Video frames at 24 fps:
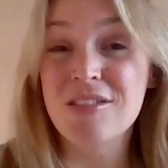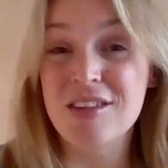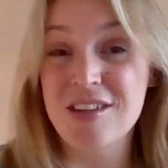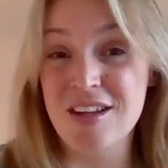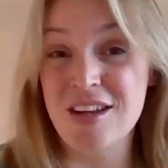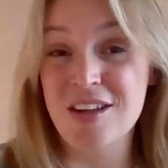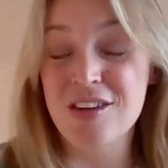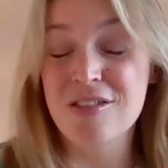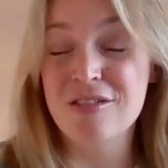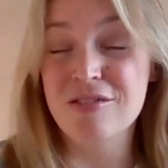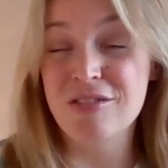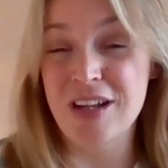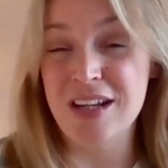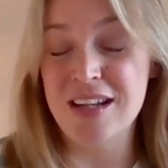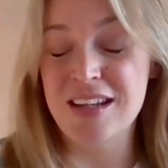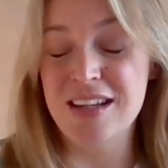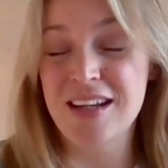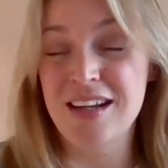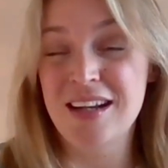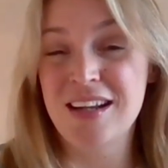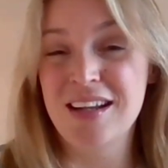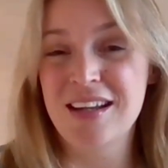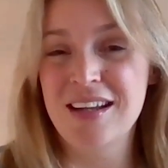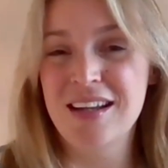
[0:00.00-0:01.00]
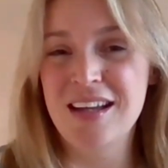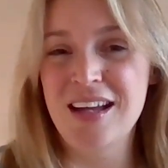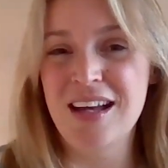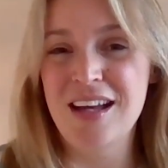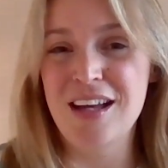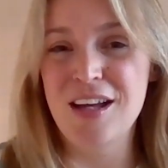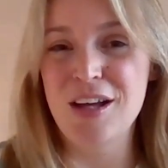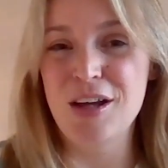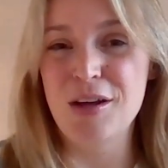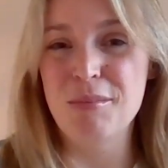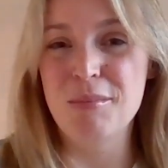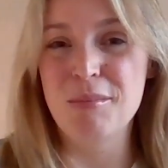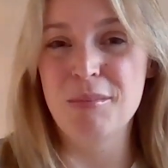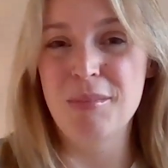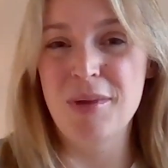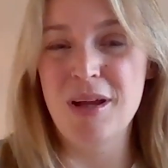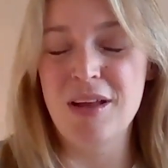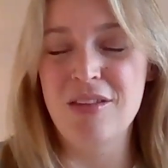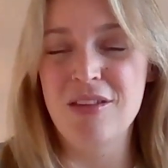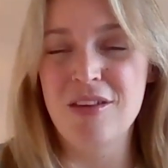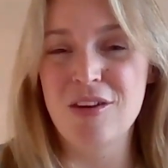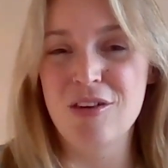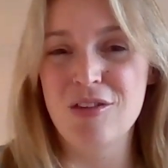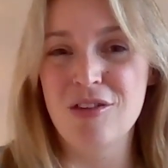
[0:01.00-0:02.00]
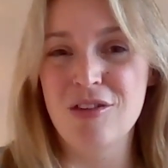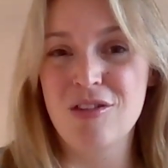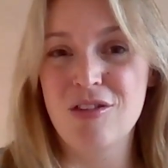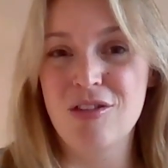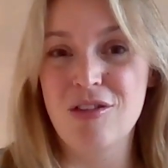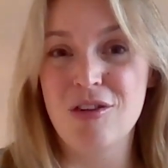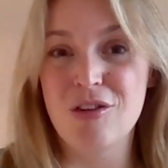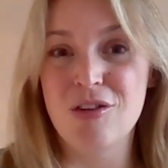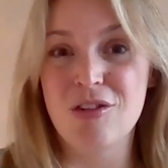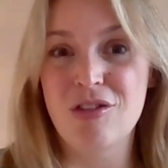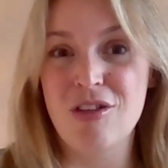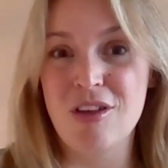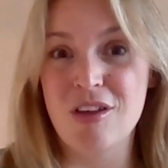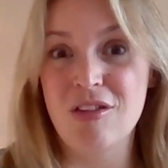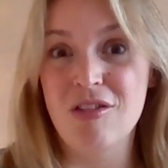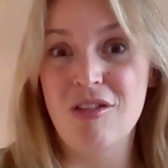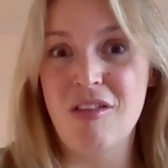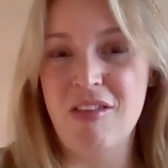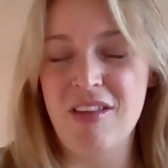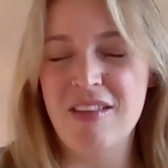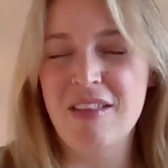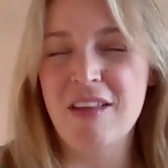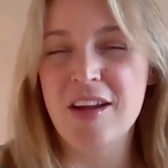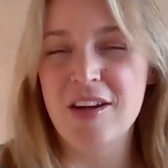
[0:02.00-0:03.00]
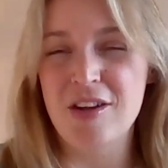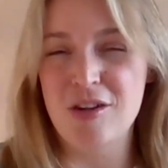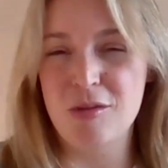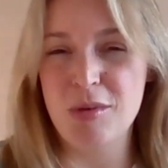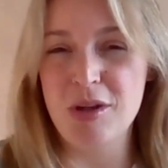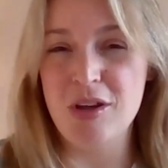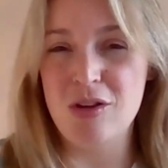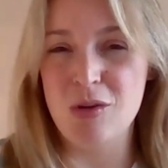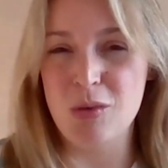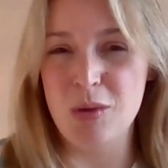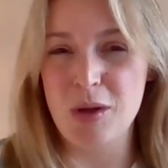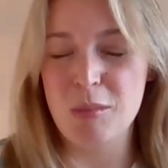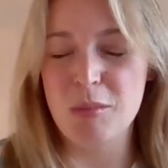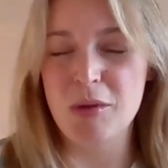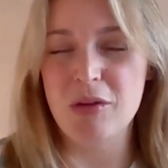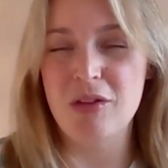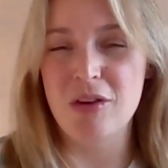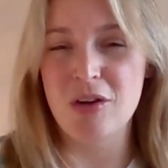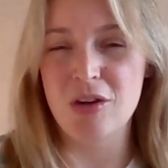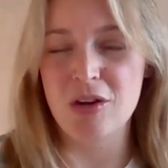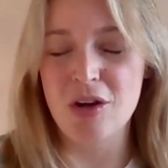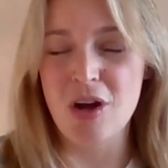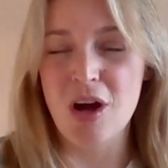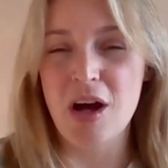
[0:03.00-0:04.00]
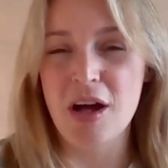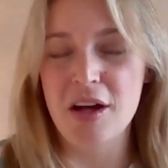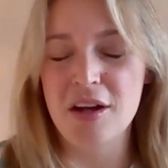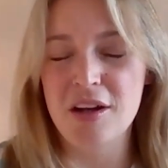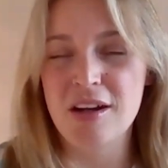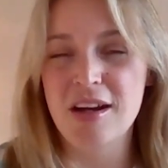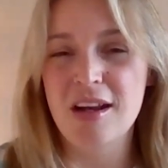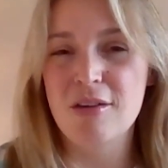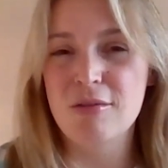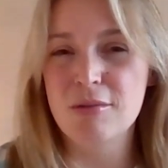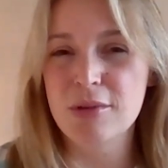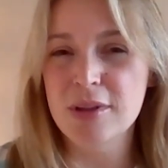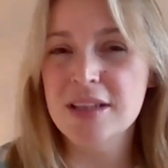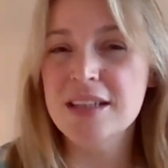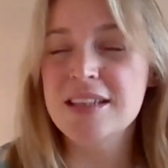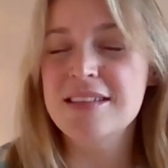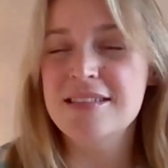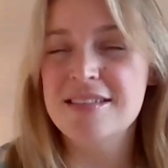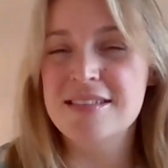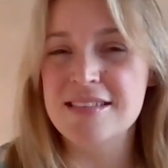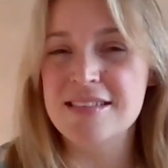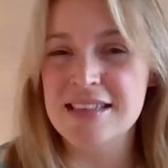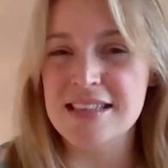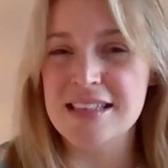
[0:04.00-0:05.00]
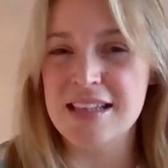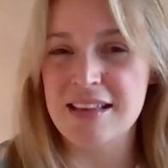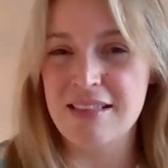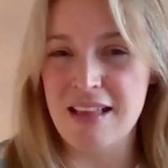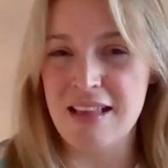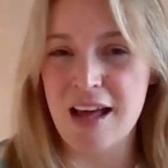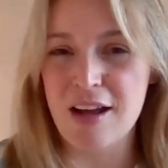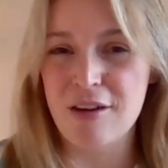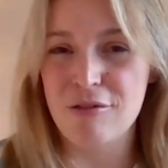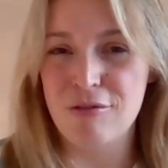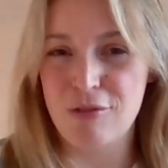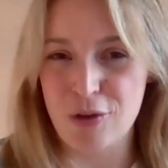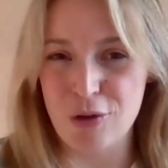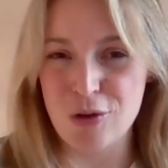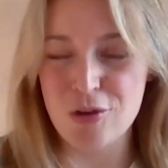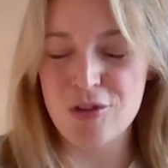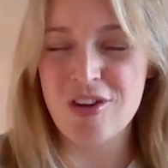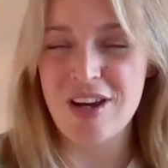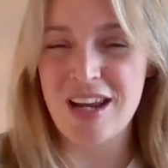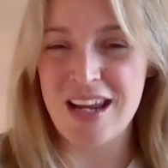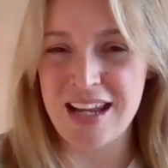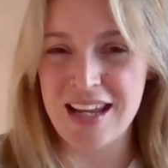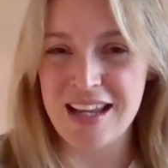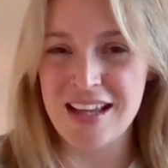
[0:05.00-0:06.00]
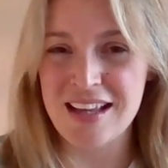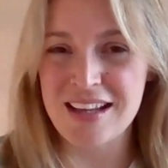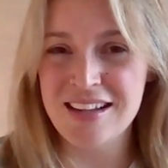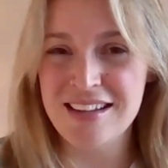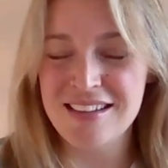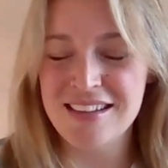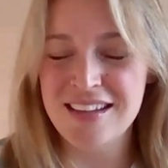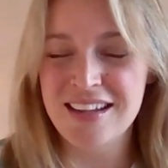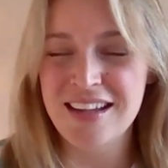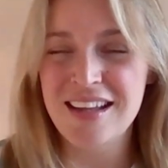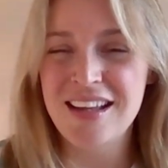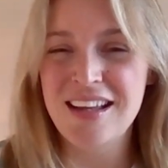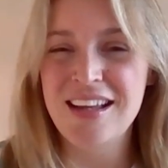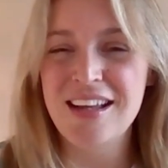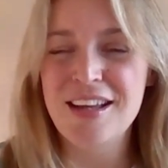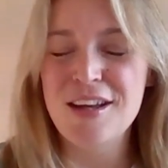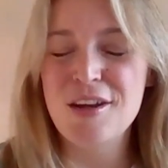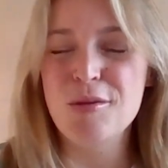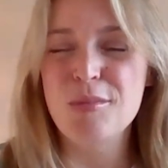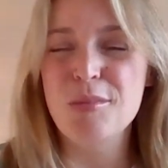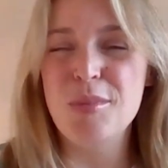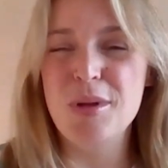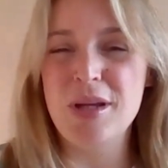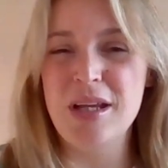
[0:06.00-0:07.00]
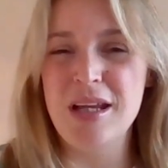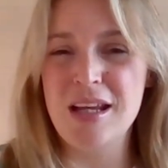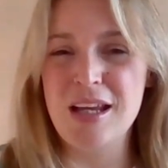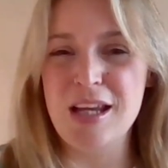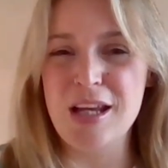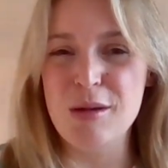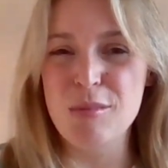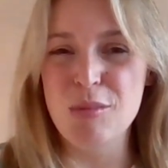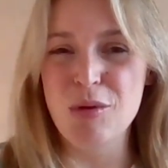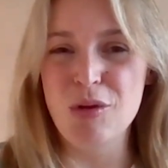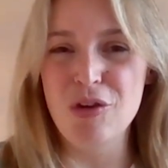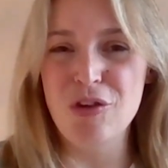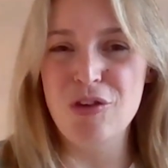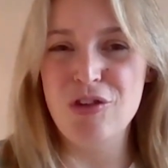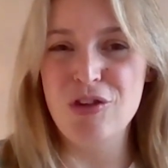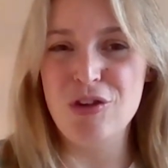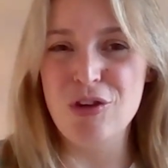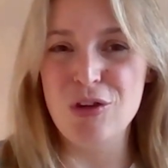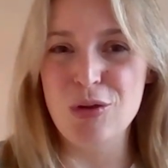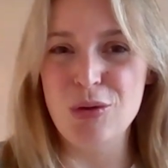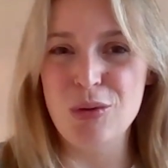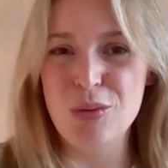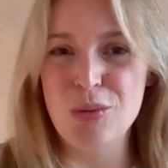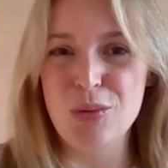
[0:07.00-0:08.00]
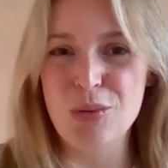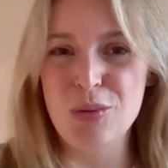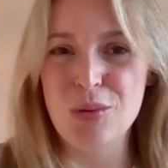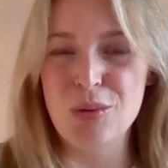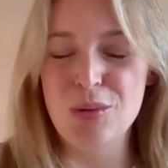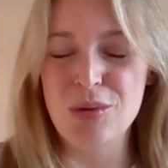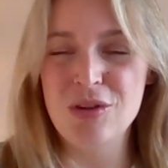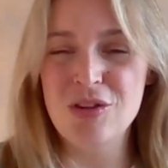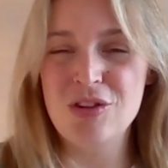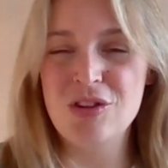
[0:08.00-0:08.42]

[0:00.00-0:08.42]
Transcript: a ton of funding. And there's things that they'd like to be doing, but they're not. And really seeing that firsthand, being able to